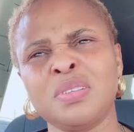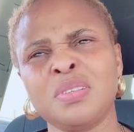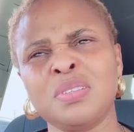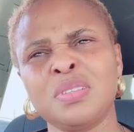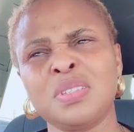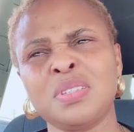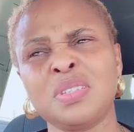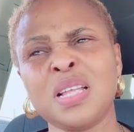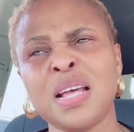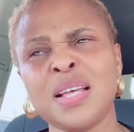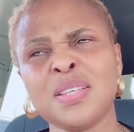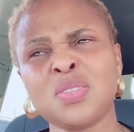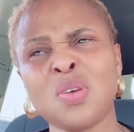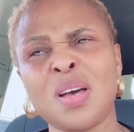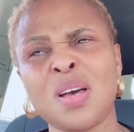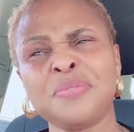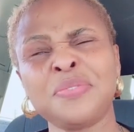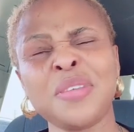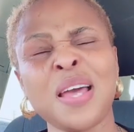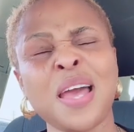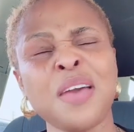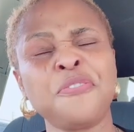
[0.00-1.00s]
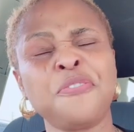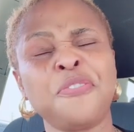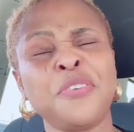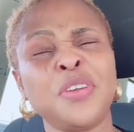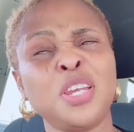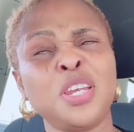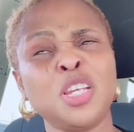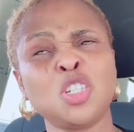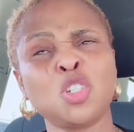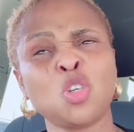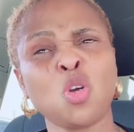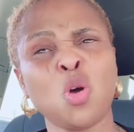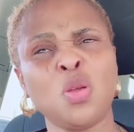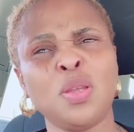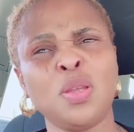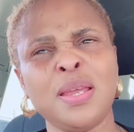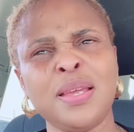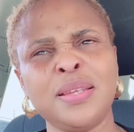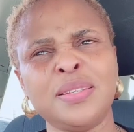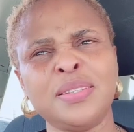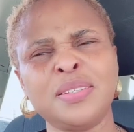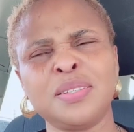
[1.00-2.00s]
start school, after I finished
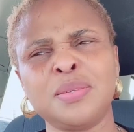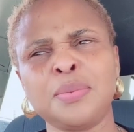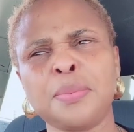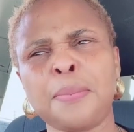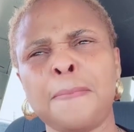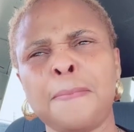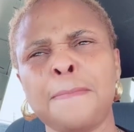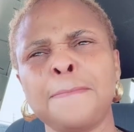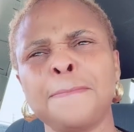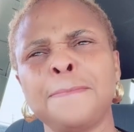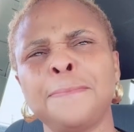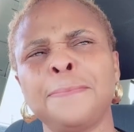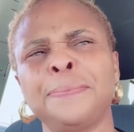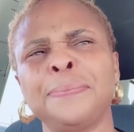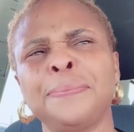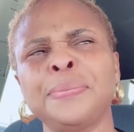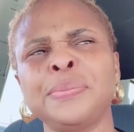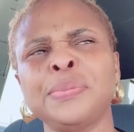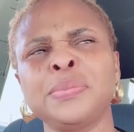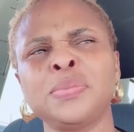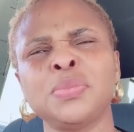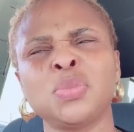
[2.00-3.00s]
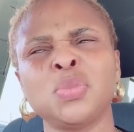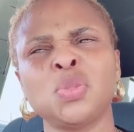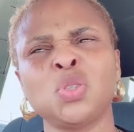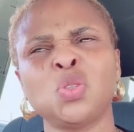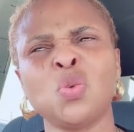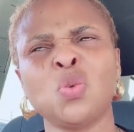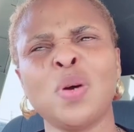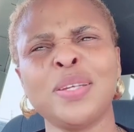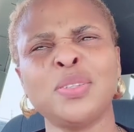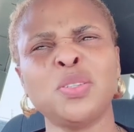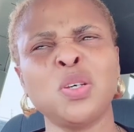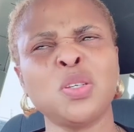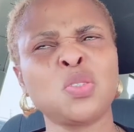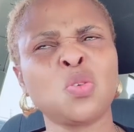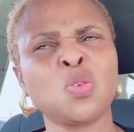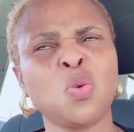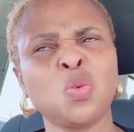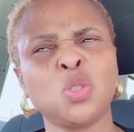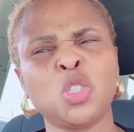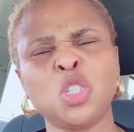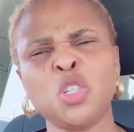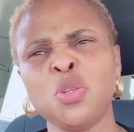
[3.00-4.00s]
college. So I just
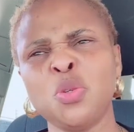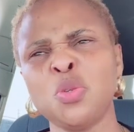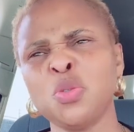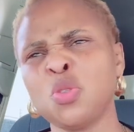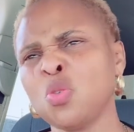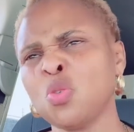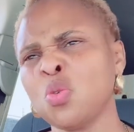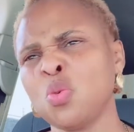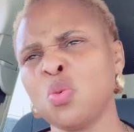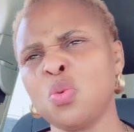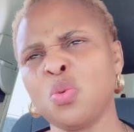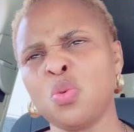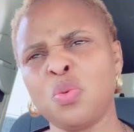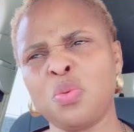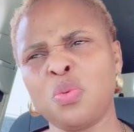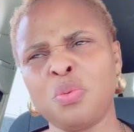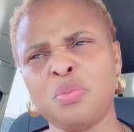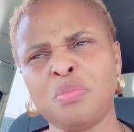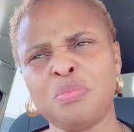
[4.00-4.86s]
continued to